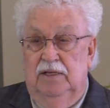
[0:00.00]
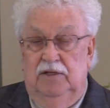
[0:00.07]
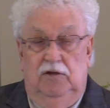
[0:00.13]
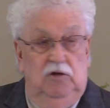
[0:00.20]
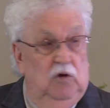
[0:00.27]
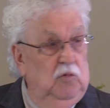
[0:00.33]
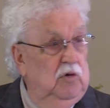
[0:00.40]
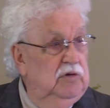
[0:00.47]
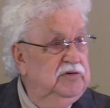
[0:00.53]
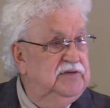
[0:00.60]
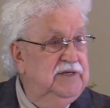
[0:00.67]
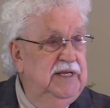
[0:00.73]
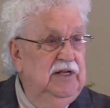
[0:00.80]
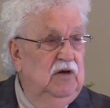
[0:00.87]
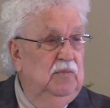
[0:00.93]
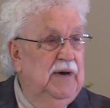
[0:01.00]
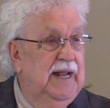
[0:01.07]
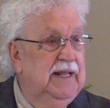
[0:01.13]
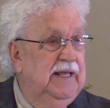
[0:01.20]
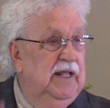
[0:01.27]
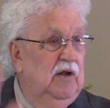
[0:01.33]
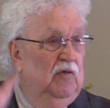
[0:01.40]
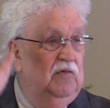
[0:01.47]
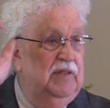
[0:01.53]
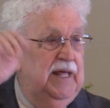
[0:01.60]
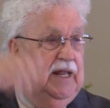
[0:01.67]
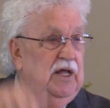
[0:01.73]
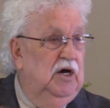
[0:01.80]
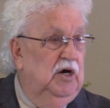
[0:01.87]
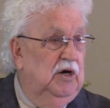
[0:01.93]
You don't want to see nobody get over
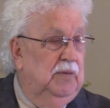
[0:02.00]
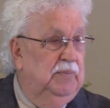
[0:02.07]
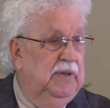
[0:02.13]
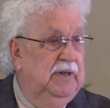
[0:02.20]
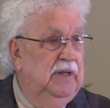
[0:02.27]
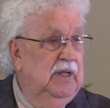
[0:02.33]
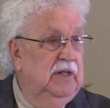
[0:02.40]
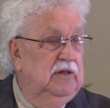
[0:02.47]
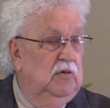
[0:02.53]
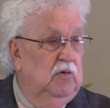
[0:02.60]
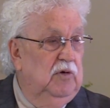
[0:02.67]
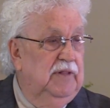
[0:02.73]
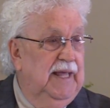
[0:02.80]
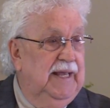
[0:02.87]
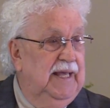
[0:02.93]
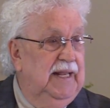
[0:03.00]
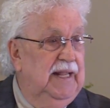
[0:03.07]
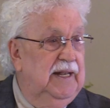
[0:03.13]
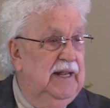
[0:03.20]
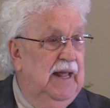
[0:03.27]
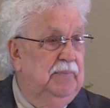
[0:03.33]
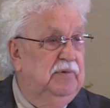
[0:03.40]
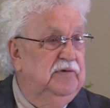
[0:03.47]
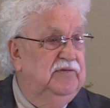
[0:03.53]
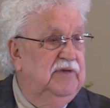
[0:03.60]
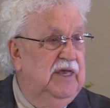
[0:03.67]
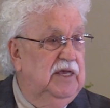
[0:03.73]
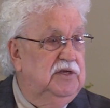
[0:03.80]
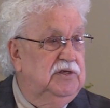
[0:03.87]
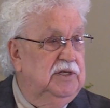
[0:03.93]
that hump and to where they get in that
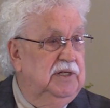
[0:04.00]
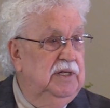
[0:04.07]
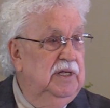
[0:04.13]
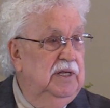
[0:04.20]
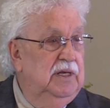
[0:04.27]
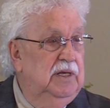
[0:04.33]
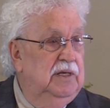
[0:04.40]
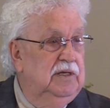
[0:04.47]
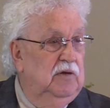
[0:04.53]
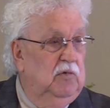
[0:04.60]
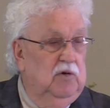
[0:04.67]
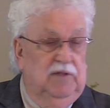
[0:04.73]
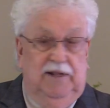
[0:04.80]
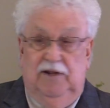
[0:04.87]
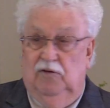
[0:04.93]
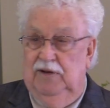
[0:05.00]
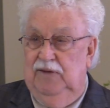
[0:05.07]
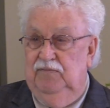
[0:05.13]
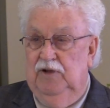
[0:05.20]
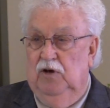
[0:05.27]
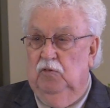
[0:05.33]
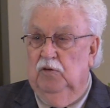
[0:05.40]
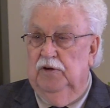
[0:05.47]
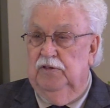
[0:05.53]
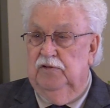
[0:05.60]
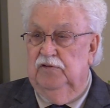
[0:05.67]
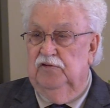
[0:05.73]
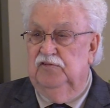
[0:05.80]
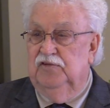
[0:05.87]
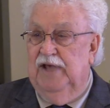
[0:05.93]
position, to where they don't even know whether
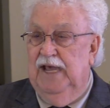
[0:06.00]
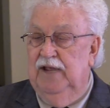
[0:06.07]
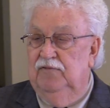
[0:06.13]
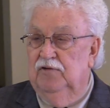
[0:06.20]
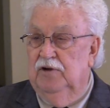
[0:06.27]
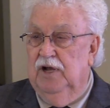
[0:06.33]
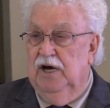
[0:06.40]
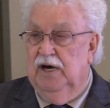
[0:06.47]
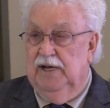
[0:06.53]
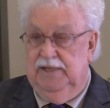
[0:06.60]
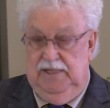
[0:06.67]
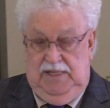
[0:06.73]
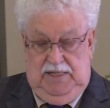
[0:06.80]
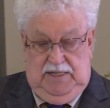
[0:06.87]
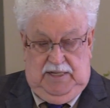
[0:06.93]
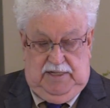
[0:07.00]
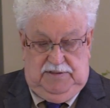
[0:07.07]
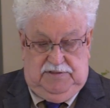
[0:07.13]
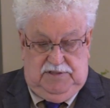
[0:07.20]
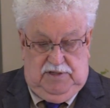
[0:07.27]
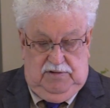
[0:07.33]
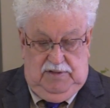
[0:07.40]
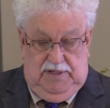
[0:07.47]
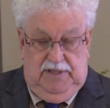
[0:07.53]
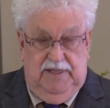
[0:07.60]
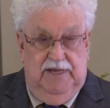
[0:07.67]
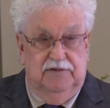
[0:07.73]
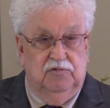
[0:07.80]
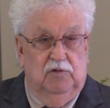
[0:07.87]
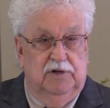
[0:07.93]
they're saved or not. And certainly
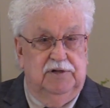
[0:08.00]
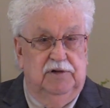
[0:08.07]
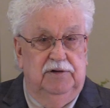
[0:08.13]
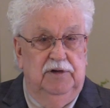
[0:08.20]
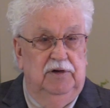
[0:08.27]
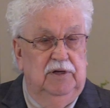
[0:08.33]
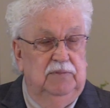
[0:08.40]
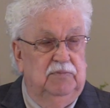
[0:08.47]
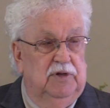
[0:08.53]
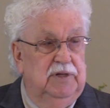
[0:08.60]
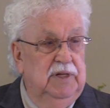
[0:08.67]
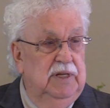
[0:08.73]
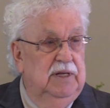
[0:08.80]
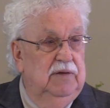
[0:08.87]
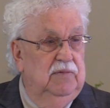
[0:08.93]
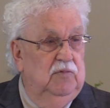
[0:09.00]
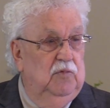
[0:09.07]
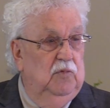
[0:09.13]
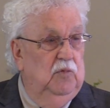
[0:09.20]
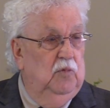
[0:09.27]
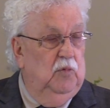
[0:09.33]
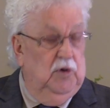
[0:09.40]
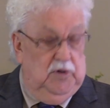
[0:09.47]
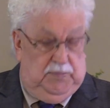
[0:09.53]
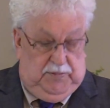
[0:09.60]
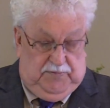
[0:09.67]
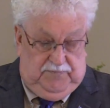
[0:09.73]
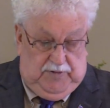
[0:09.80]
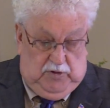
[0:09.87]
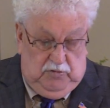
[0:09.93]
that's what they're doing, but we're to
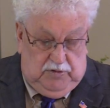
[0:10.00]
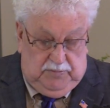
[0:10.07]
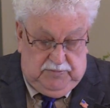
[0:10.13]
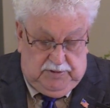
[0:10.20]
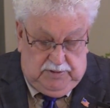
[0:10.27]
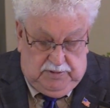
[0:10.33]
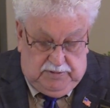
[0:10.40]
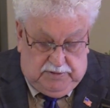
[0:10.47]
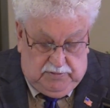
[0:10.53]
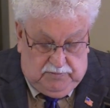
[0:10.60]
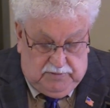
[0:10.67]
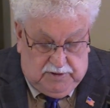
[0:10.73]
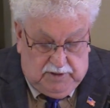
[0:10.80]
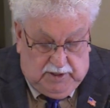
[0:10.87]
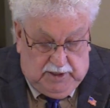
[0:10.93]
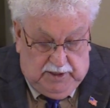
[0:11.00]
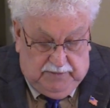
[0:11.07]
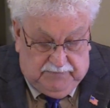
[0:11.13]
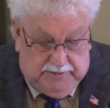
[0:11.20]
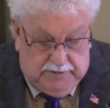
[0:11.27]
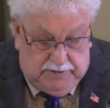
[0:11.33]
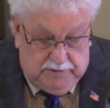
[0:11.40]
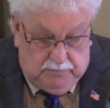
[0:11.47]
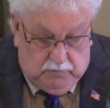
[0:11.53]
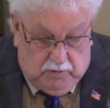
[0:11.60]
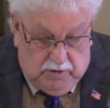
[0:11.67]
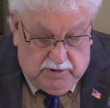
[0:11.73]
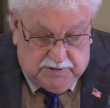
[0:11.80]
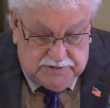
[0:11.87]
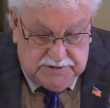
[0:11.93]
provoke them to, to, to love and to good
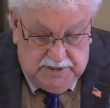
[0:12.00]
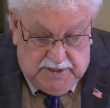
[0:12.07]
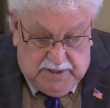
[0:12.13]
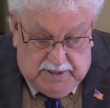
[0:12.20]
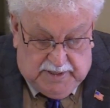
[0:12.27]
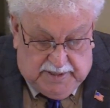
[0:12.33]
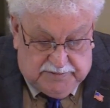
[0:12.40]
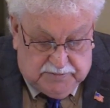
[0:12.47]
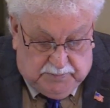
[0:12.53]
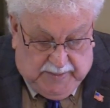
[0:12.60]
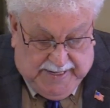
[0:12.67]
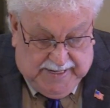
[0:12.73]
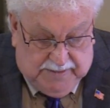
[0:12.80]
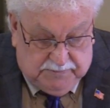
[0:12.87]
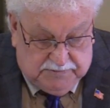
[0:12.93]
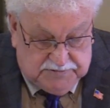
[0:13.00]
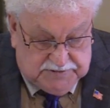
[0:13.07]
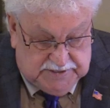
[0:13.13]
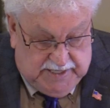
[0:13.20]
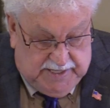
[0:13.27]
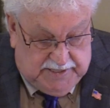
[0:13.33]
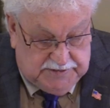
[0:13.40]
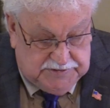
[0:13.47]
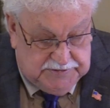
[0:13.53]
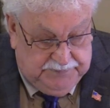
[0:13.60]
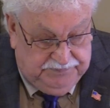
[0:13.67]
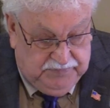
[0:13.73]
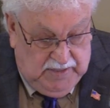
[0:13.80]
works, as the Bible says.